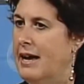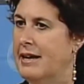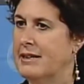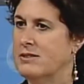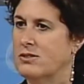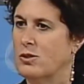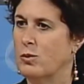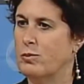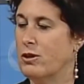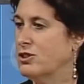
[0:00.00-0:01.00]
and
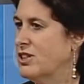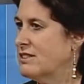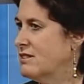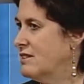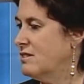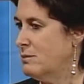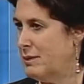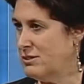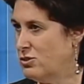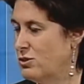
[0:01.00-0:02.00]
so Project Safe
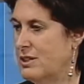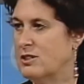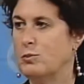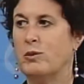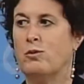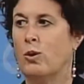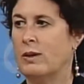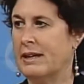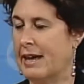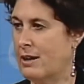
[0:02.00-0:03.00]
Semester has been
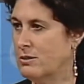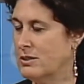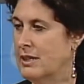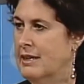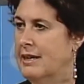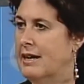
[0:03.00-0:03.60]
rolling out.